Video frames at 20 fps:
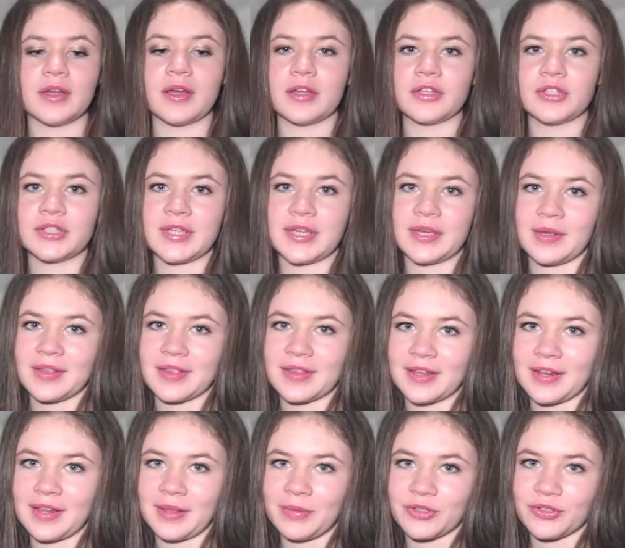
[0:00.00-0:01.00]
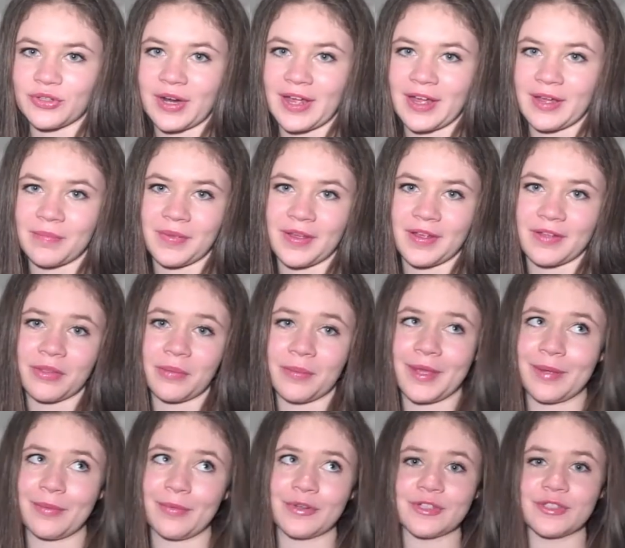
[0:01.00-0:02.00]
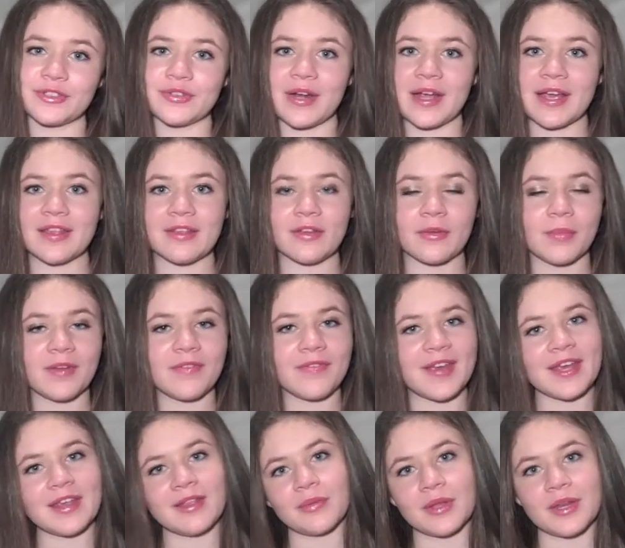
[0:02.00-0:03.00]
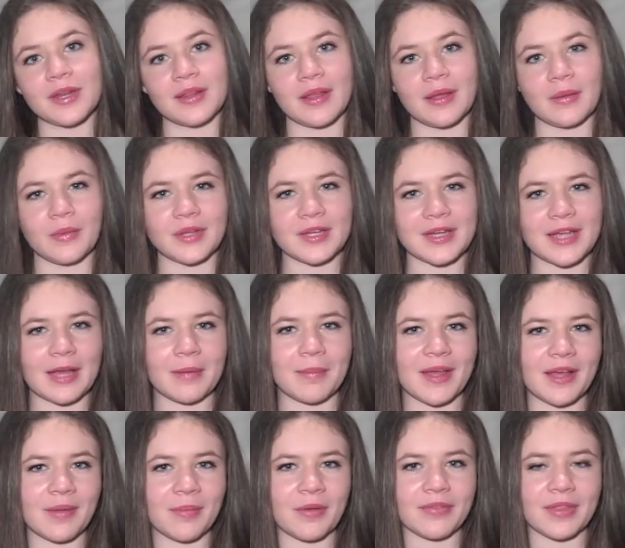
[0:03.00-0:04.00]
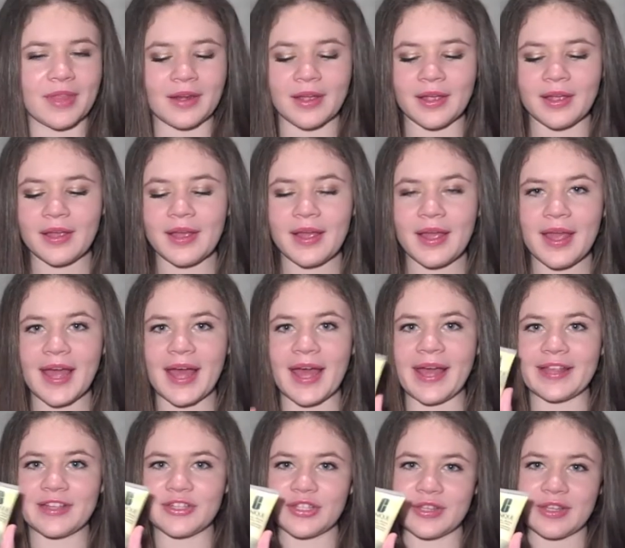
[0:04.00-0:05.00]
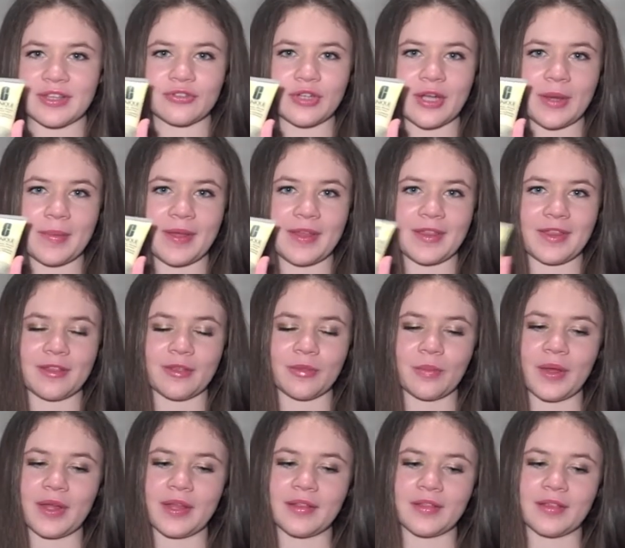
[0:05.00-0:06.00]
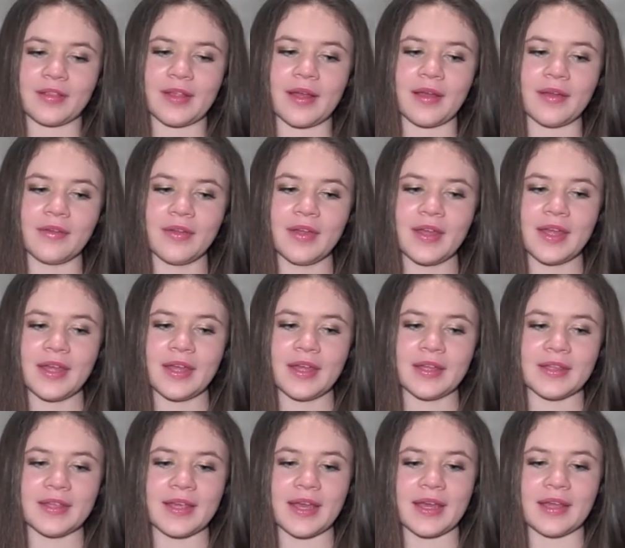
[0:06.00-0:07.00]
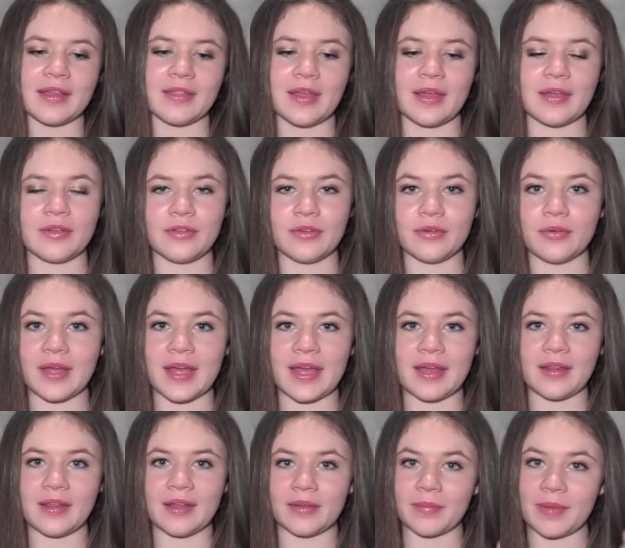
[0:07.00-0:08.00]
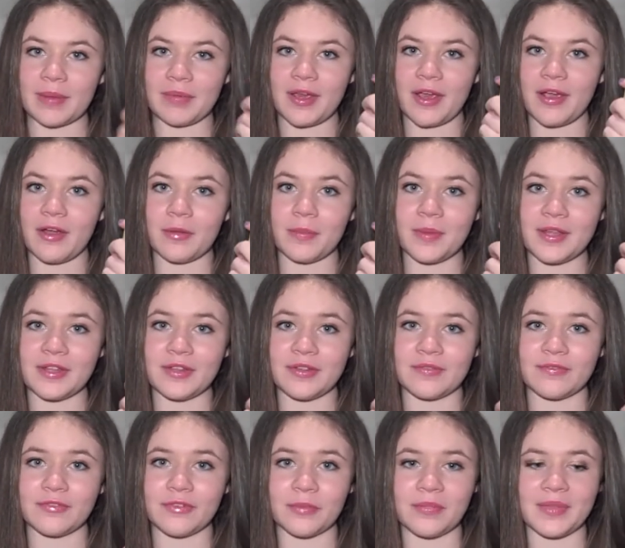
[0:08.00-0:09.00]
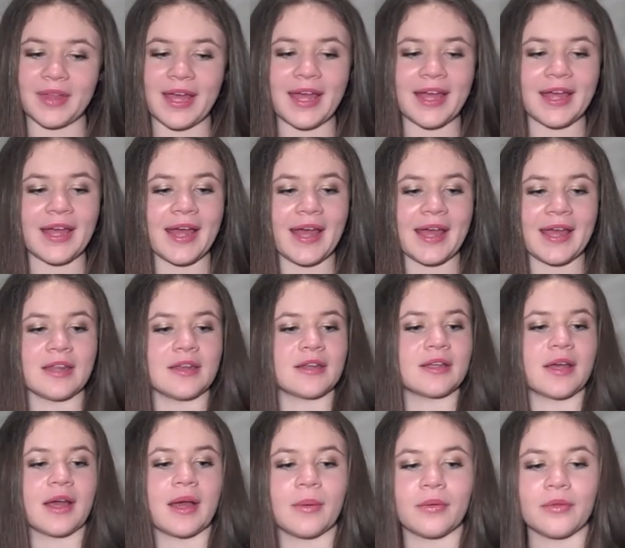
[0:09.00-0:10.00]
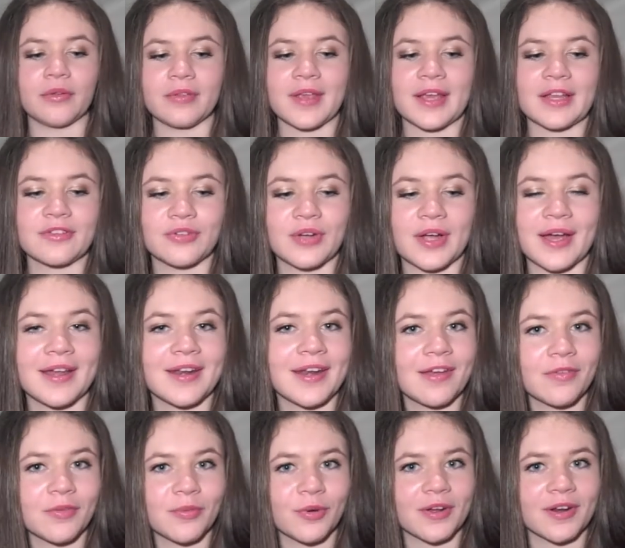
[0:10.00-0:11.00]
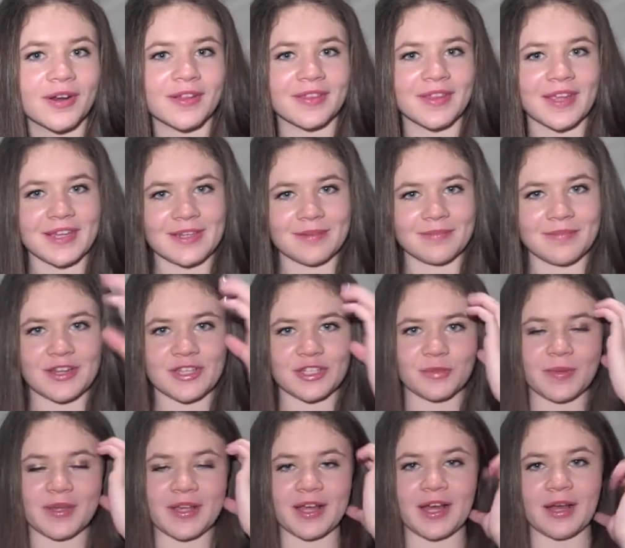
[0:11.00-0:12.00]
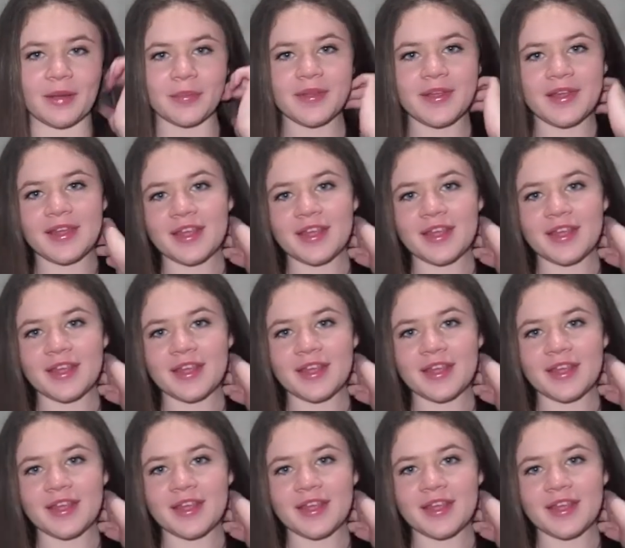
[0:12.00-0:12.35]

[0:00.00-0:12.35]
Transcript: she's going to let me try a bit of the pink moisturiser on my face when it, like, we take our makeup off that night. And she's going to try about this one. So yeah, that you'll get like maybe her opinion from that, and I'll also get to try another product that I didn't manage to pick up.